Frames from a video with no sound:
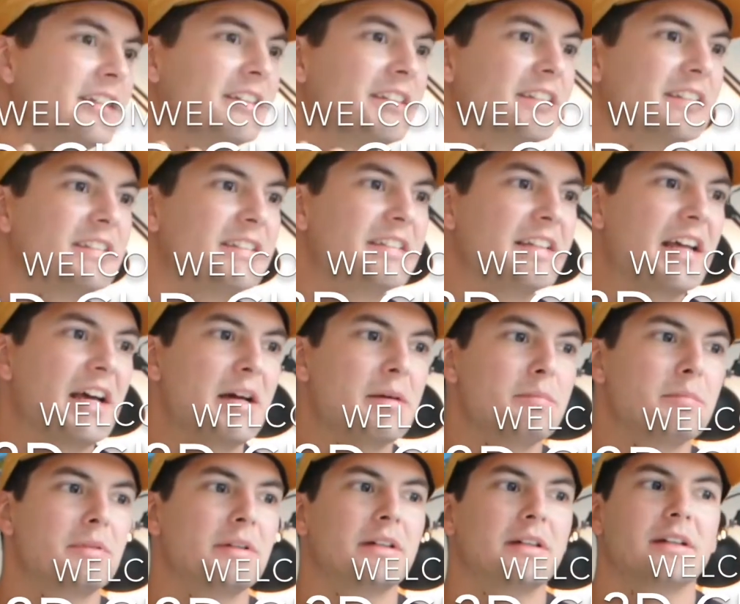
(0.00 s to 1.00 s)

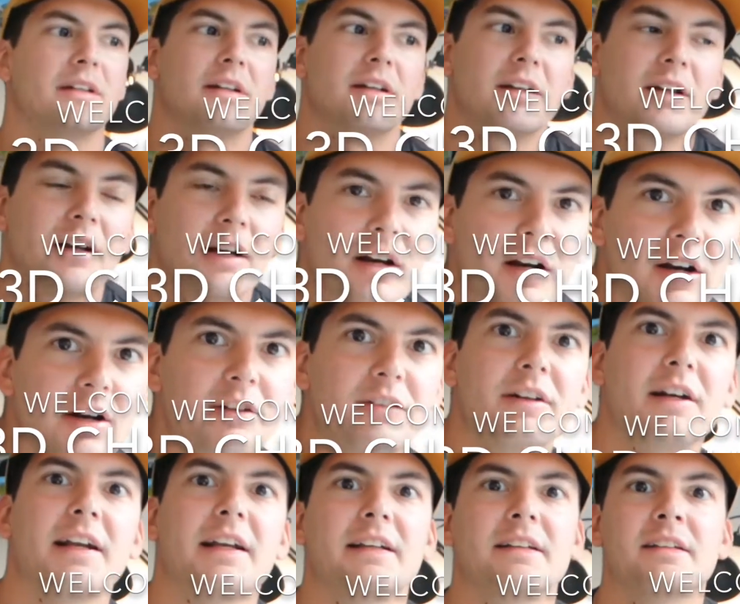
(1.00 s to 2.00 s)
Snap. All
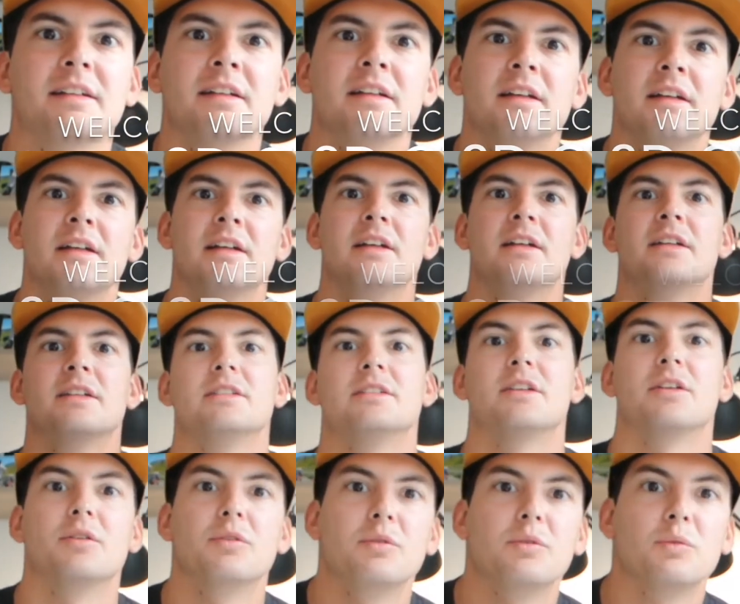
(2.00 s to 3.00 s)
right,
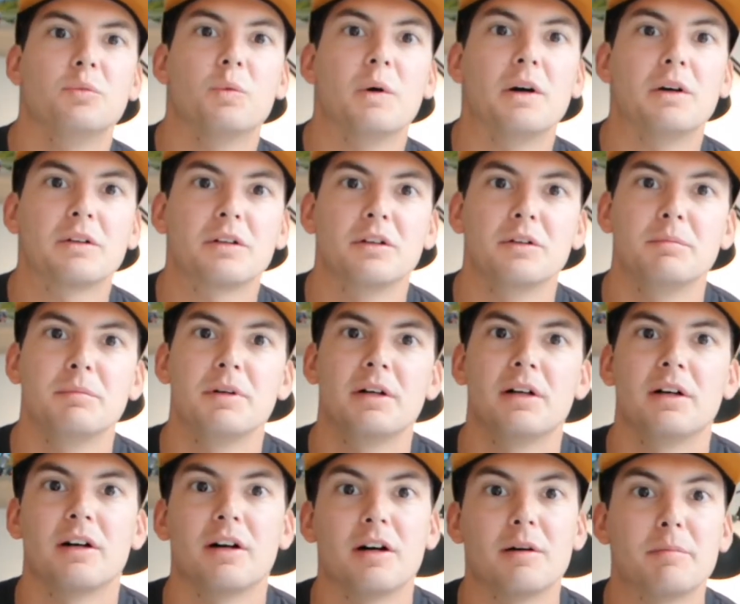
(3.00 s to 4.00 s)
so welcome.
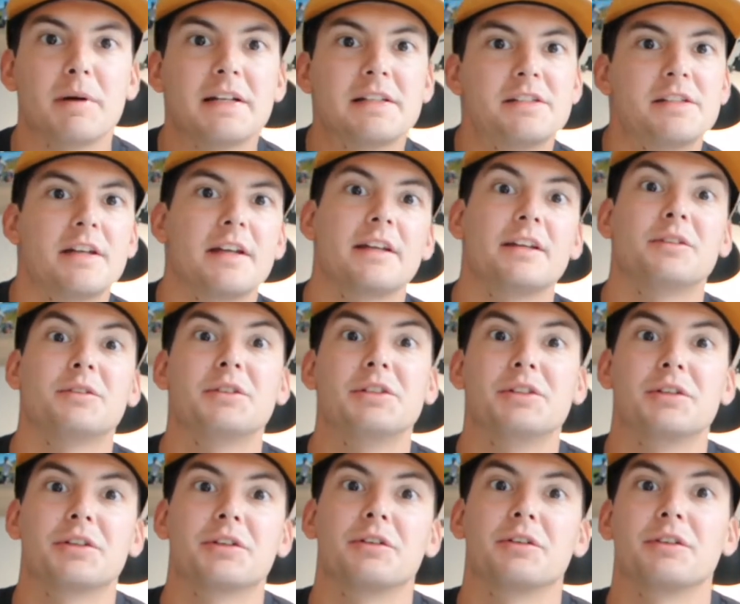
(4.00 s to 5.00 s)
On my channel,
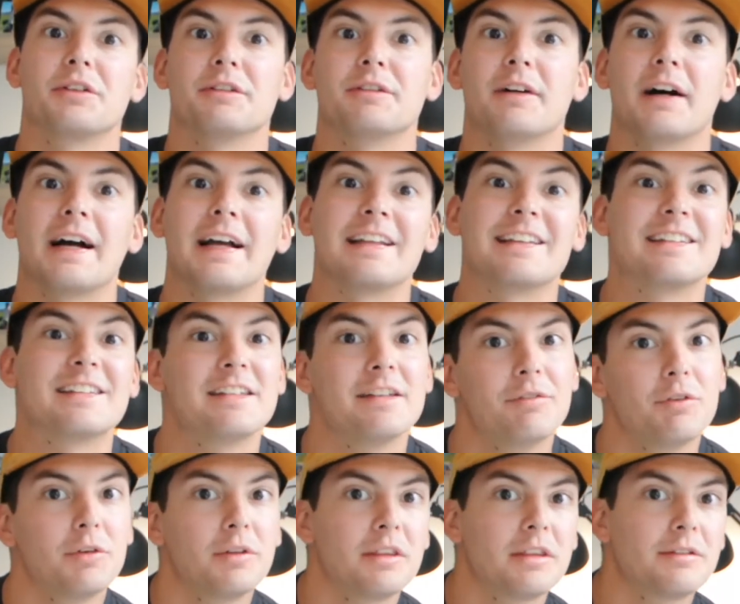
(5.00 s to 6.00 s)
you're going to find
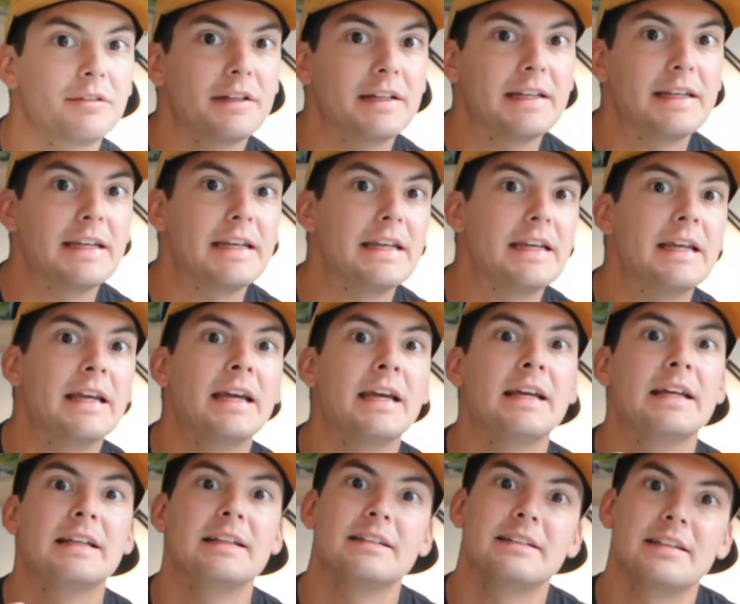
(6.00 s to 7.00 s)
Civil 3D
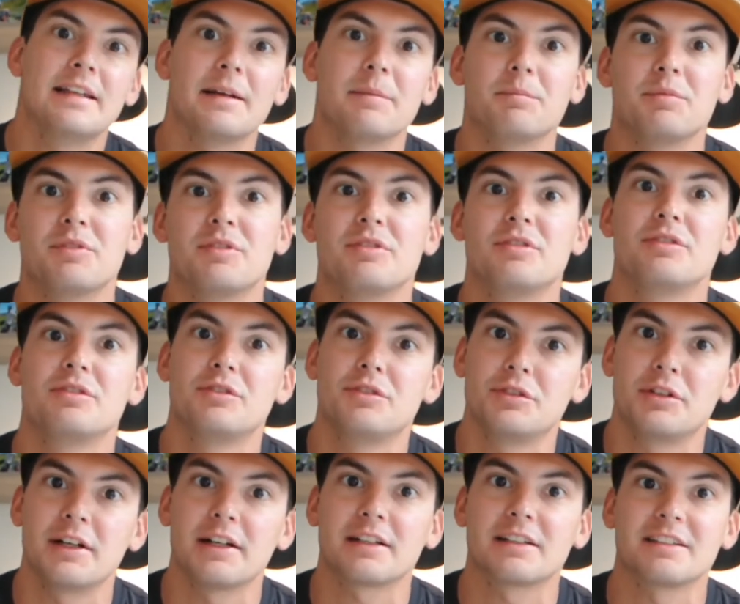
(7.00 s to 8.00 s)
tips,
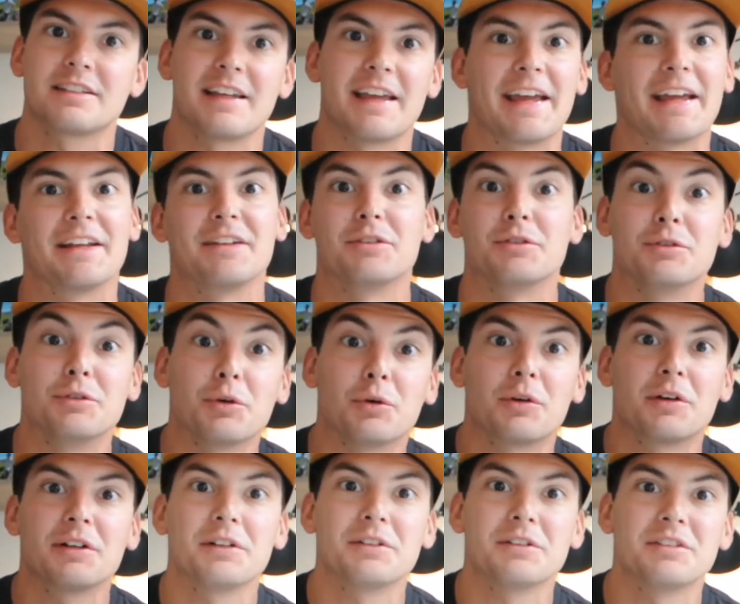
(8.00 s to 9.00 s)
tricks, and
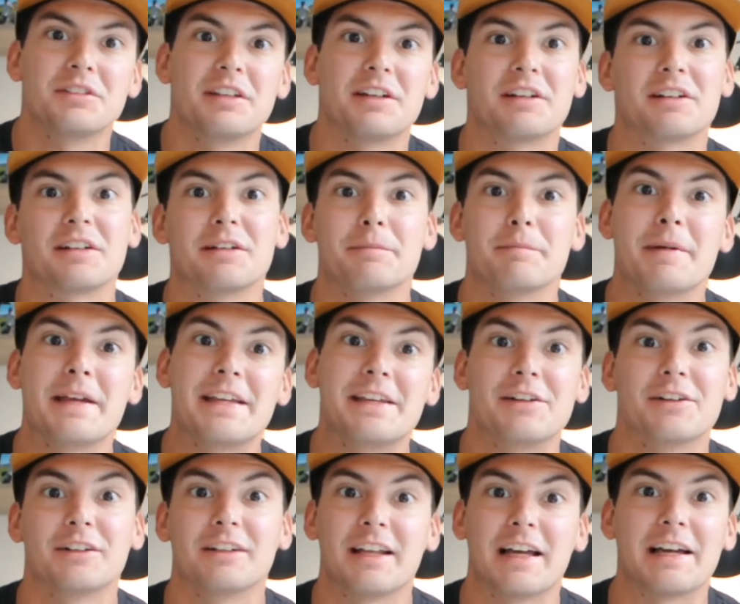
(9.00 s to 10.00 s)
tutorials that are going to make
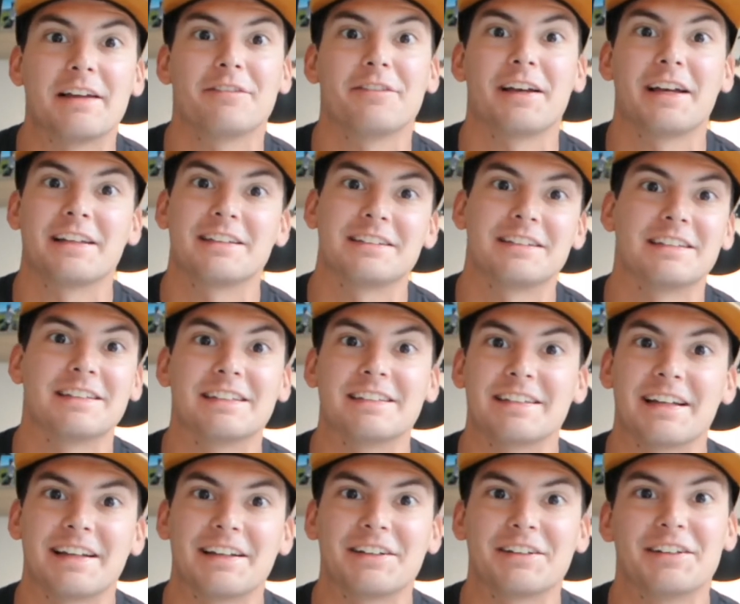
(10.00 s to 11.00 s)
your life as a
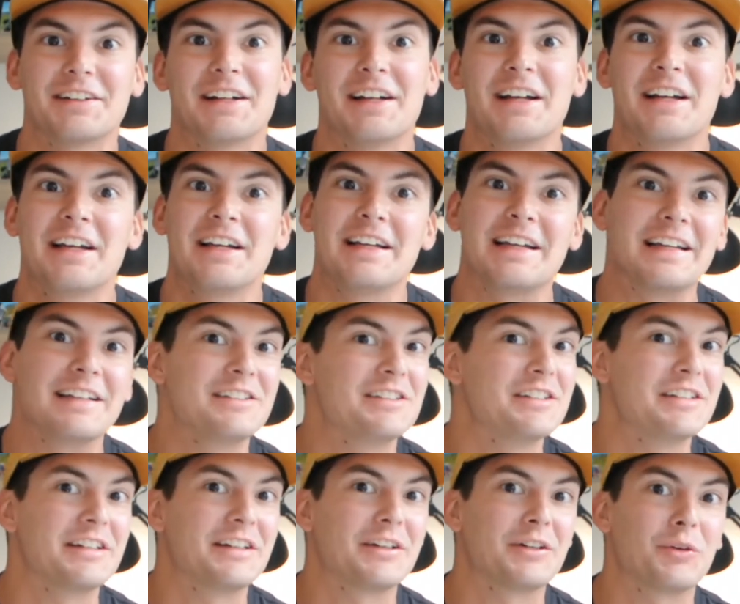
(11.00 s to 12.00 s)
designer,
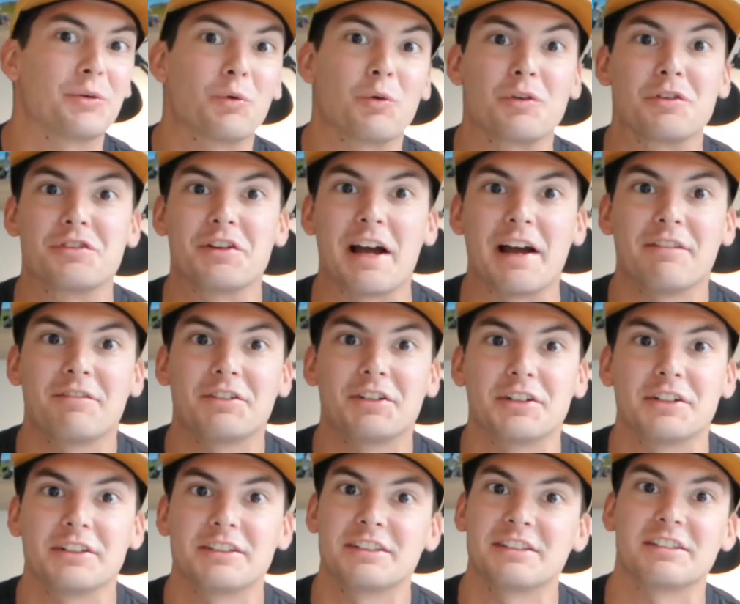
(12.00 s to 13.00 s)
engineer, or
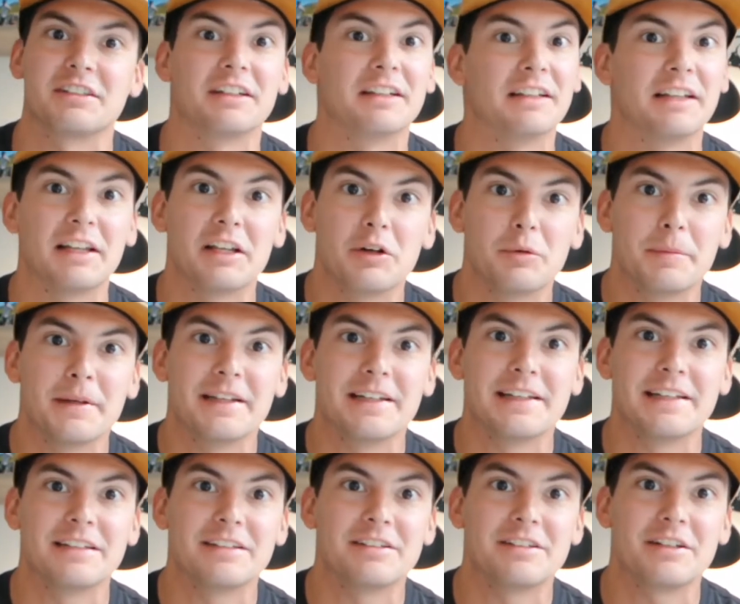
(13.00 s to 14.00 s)
drafter just a little bit
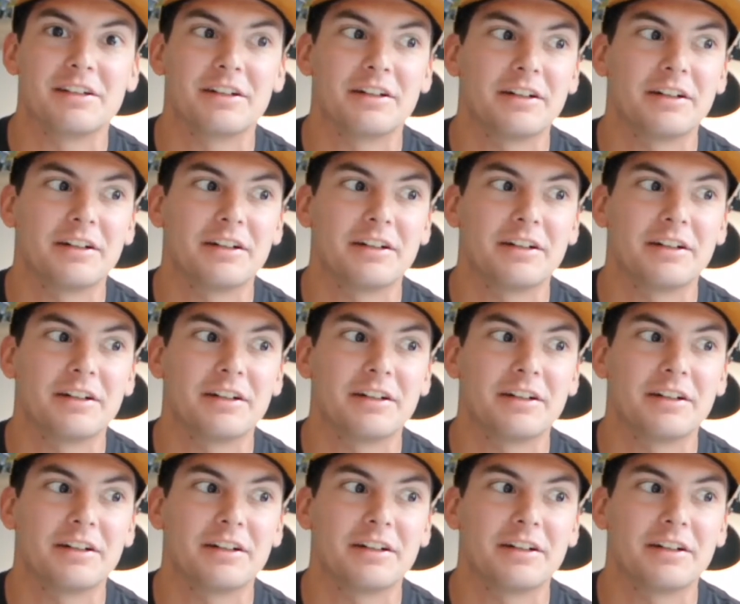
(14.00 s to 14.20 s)
easier.